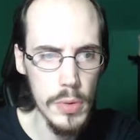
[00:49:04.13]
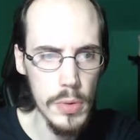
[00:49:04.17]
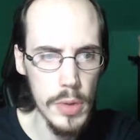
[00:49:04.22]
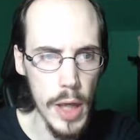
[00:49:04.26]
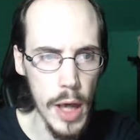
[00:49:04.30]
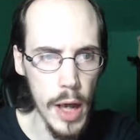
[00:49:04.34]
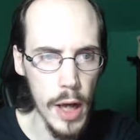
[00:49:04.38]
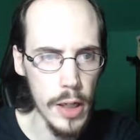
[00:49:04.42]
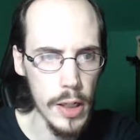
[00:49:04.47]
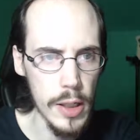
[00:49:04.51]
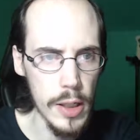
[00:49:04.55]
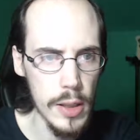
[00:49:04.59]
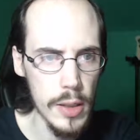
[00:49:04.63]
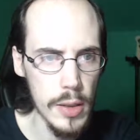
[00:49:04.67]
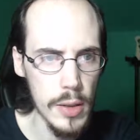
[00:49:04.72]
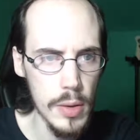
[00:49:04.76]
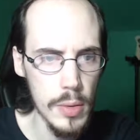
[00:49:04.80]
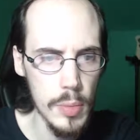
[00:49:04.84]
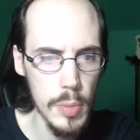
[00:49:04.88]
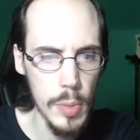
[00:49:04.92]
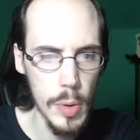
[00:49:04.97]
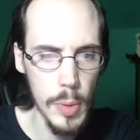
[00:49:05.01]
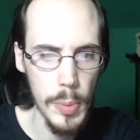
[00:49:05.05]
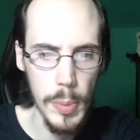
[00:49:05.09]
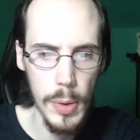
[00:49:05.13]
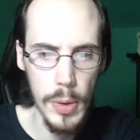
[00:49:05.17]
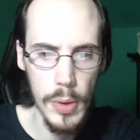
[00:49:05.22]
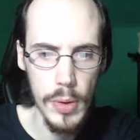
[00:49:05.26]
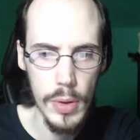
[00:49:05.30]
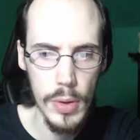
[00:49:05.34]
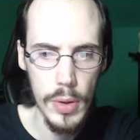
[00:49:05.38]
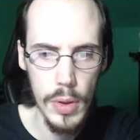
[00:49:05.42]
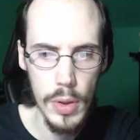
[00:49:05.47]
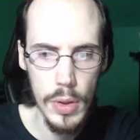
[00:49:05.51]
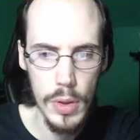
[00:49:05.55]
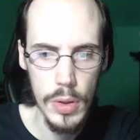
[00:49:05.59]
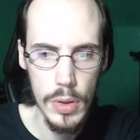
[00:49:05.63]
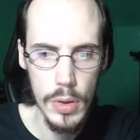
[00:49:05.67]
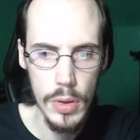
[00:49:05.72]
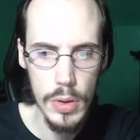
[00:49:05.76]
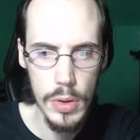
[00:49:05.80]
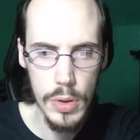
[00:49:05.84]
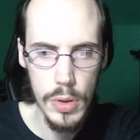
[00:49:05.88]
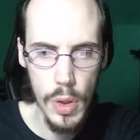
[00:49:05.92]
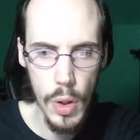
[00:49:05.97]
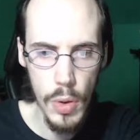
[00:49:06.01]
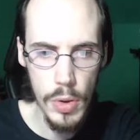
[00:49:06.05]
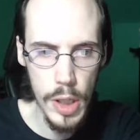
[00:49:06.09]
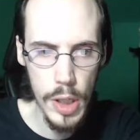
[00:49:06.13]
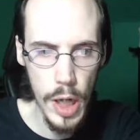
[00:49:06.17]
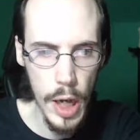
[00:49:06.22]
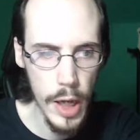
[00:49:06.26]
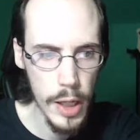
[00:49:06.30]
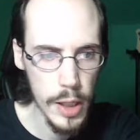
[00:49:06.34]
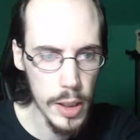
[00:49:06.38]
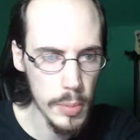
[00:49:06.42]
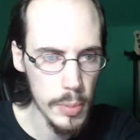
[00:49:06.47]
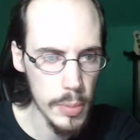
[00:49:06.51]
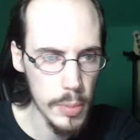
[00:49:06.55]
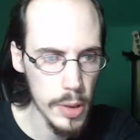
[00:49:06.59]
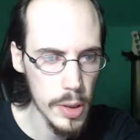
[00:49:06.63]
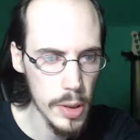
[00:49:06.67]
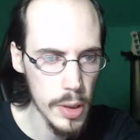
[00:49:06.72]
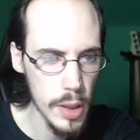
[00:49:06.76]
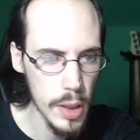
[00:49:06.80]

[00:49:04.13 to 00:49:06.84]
daddy. Murmur. Don't attack him!